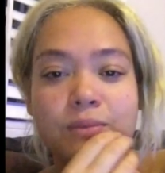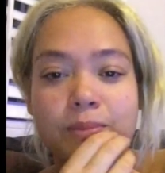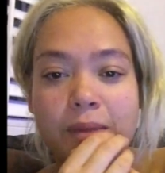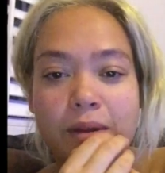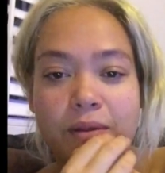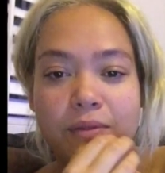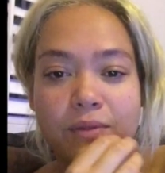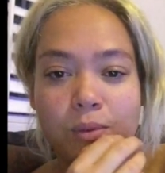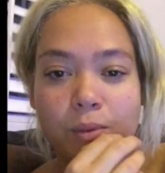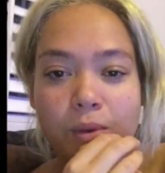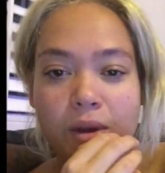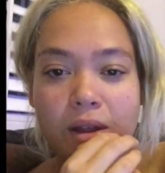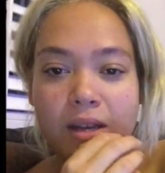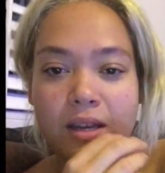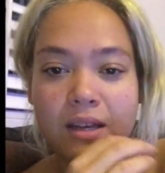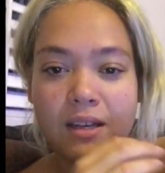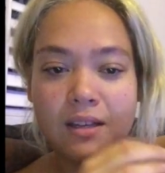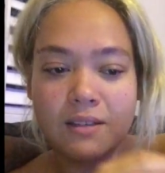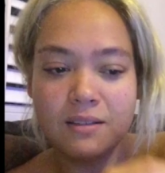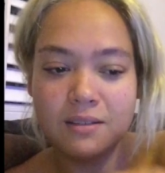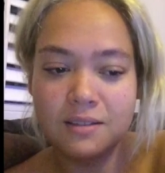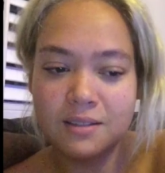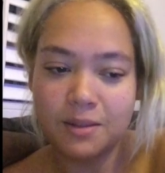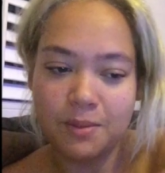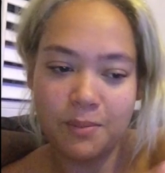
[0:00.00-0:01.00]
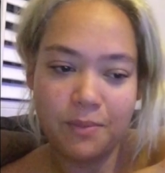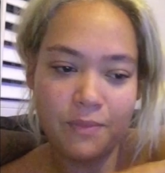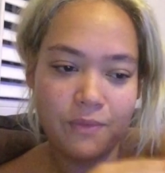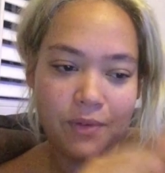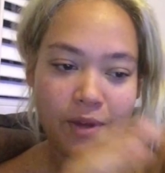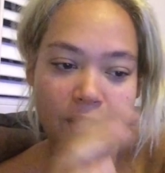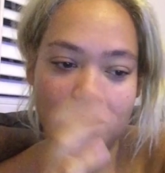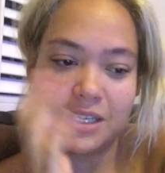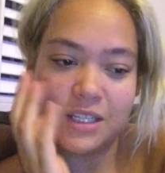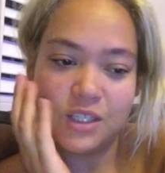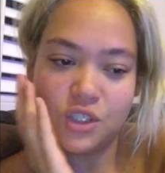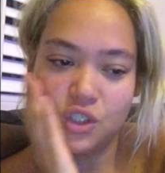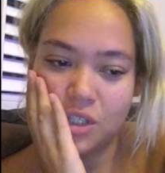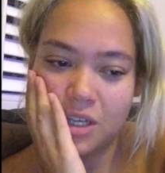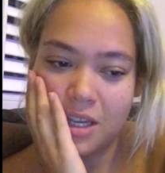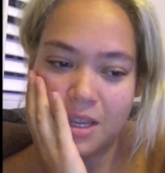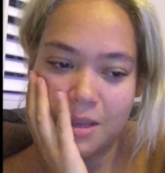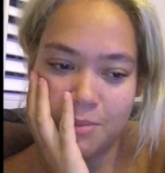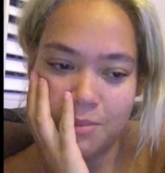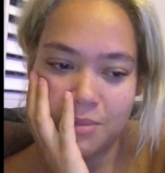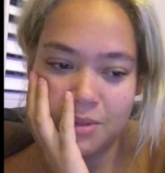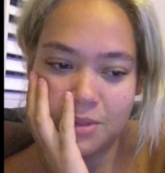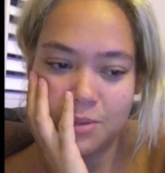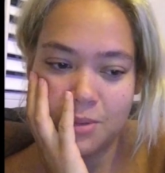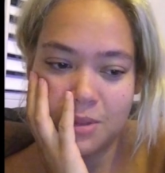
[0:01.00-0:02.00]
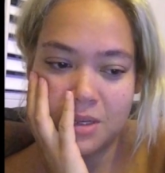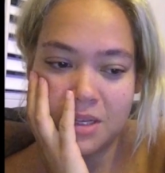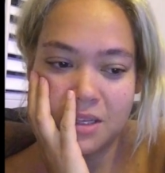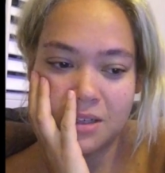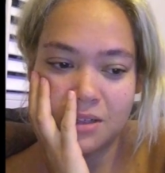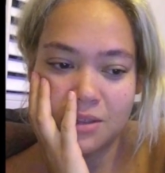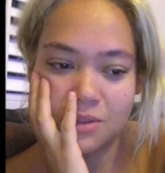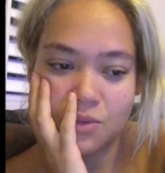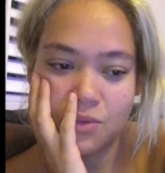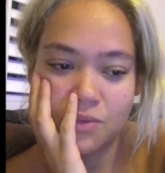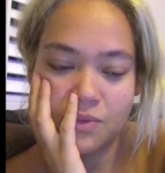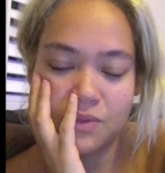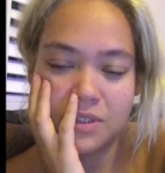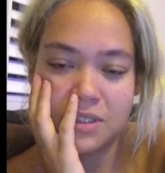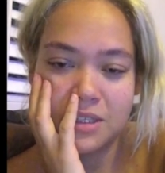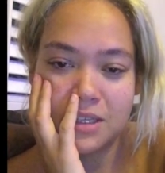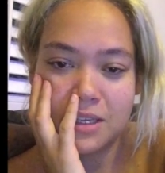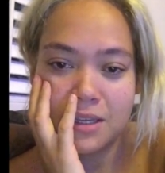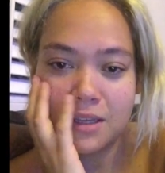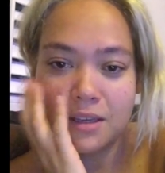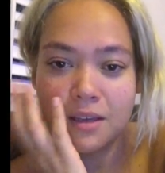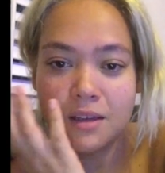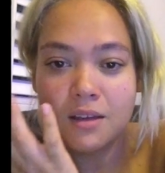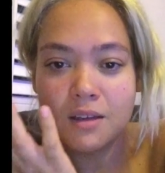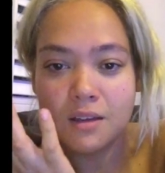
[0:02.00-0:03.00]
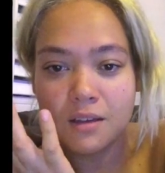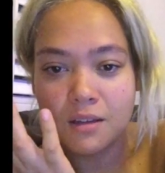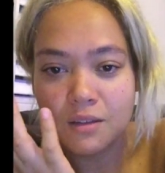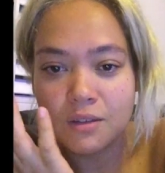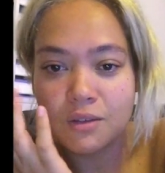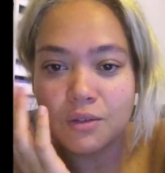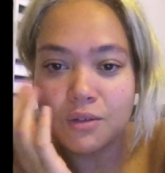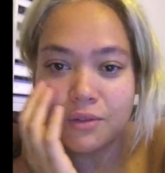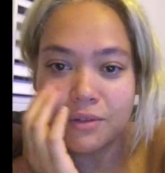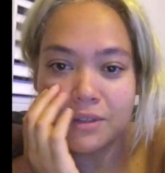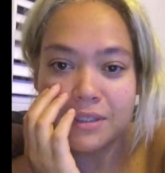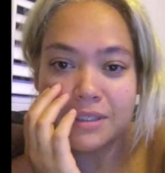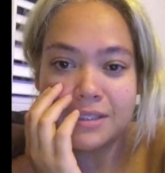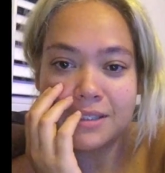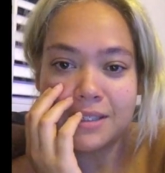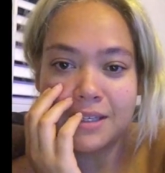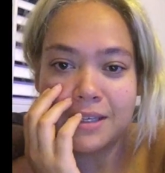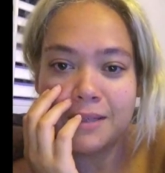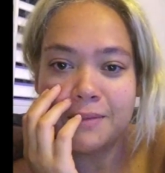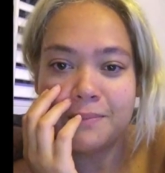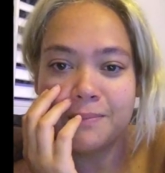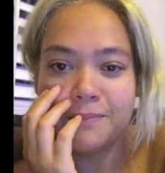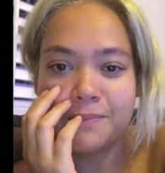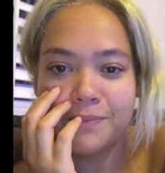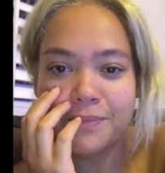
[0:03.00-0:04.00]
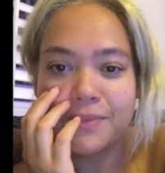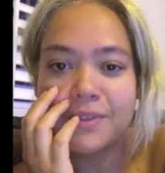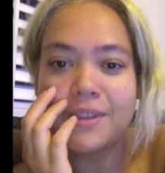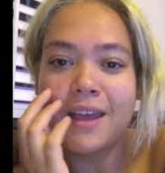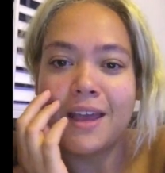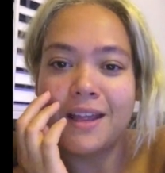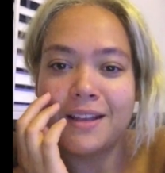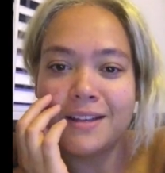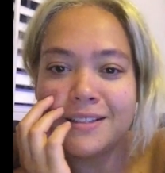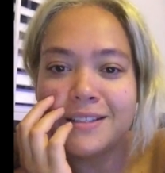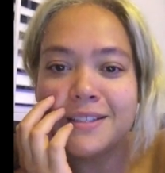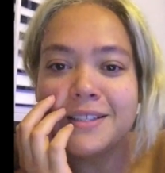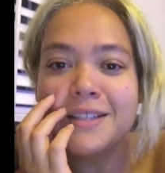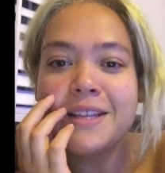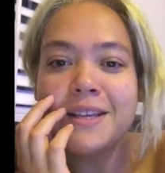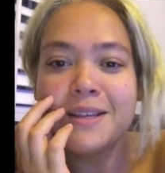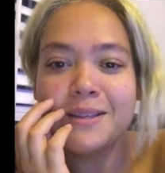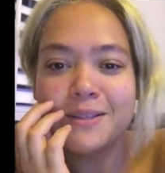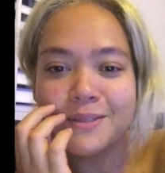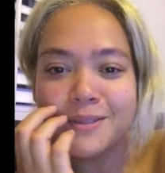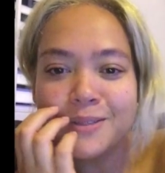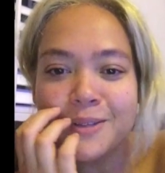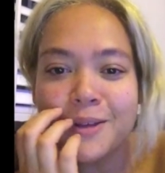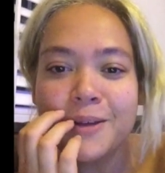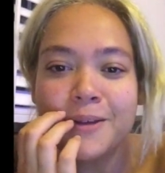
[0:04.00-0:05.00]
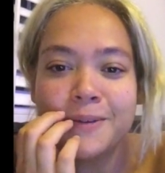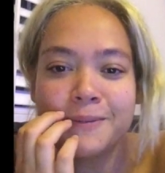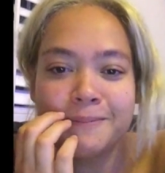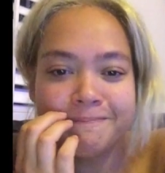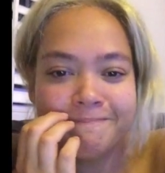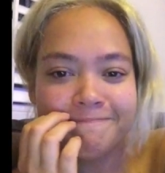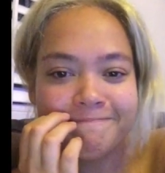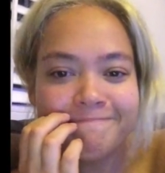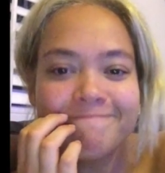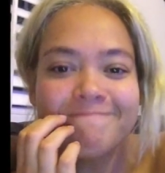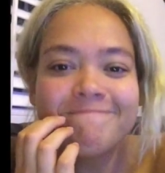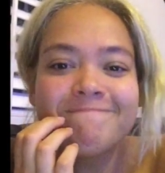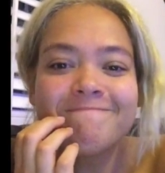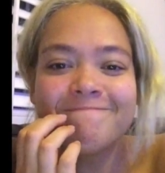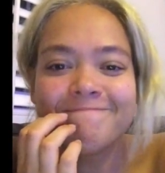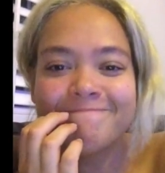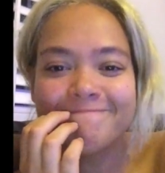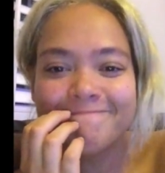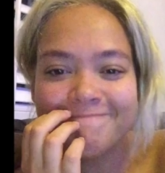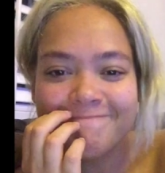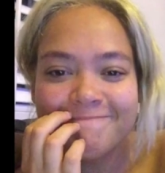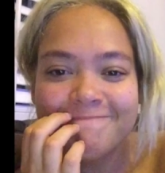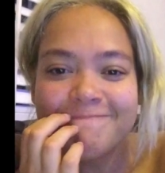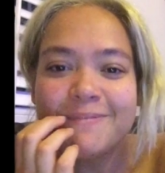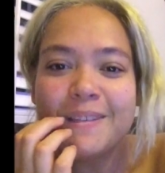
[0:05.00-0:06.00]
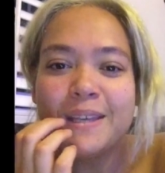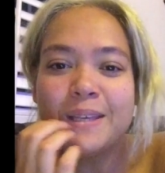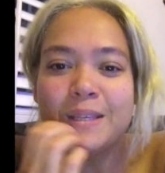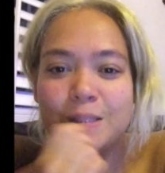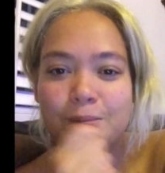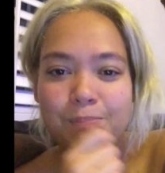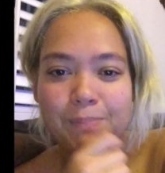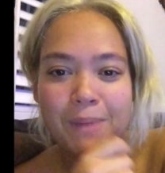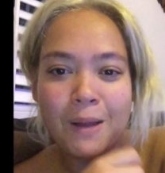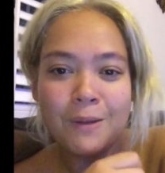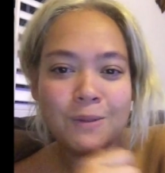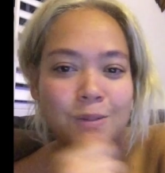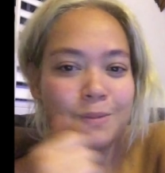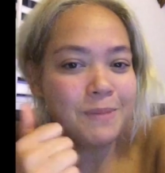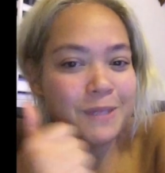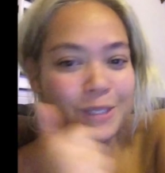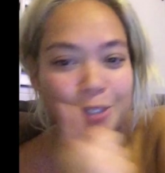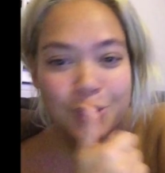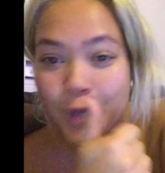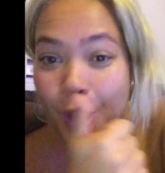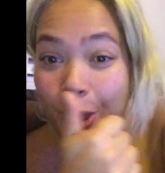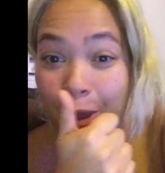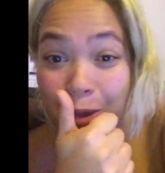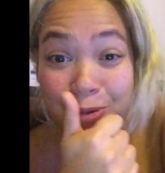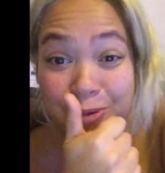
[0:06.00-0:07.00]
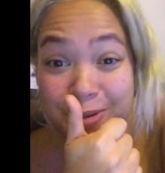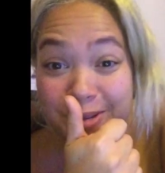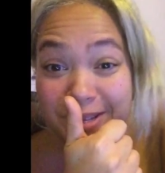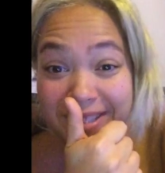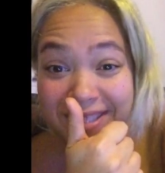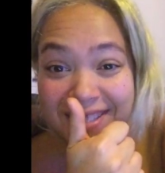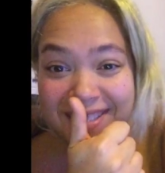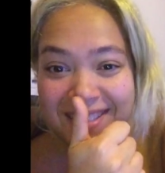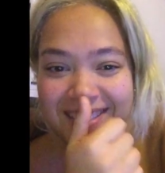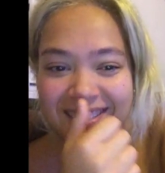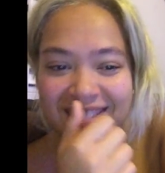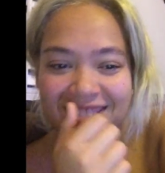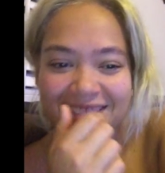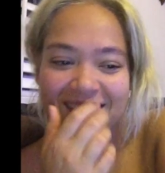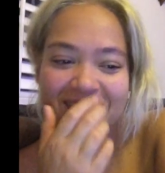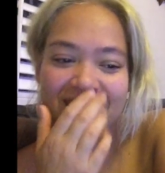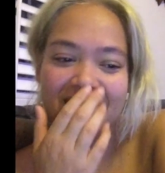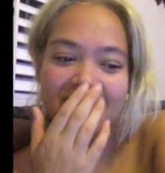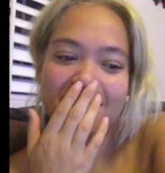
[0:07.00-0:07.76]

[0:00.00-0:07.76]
from everyone, and some funny shit in between it, because obviously Chrissy edited it, so it's bound to be jokes.